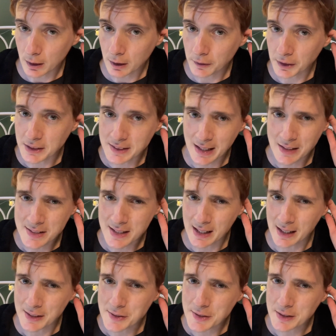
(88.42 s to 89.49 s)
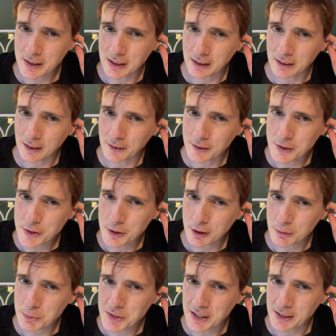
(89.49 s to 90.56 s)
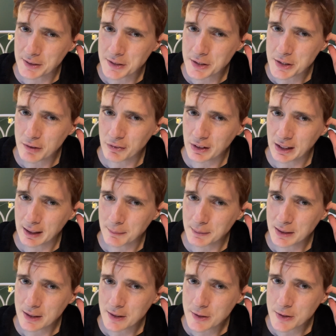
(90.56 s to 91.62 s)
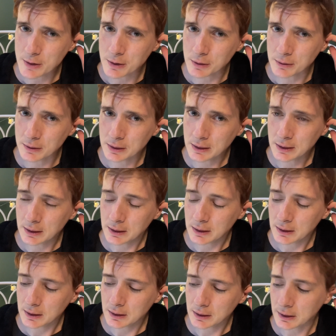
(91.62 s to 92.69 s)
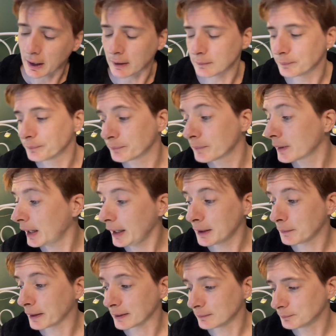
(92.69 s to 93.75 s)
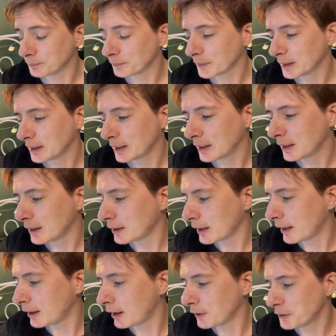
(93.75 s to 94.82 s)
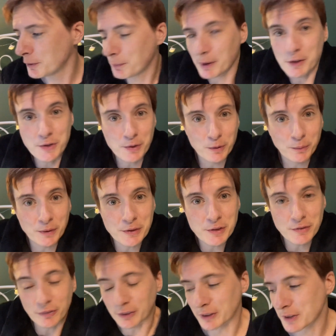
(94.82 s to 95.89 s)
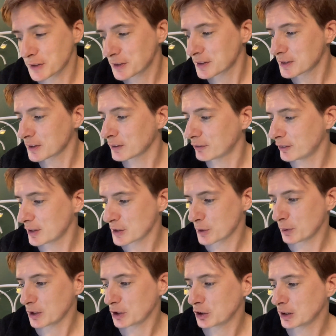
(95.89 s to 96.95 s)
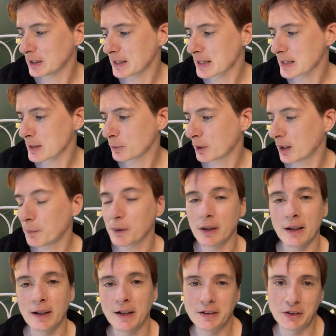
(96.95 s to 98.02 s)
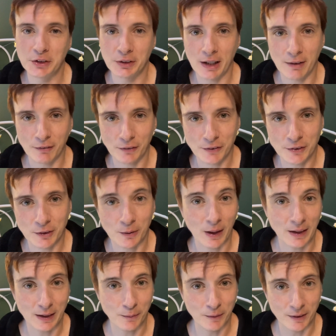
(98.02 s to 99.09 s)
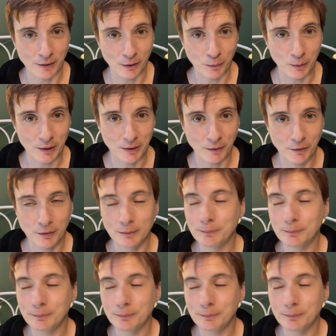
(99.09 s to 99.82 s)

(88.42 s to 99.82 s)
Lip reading: they tend to ask in other circumstances, if you get me. So yeah. Anyway, I'll do personal ones first. So the first question is, where would I like to travel to anywhere in the world?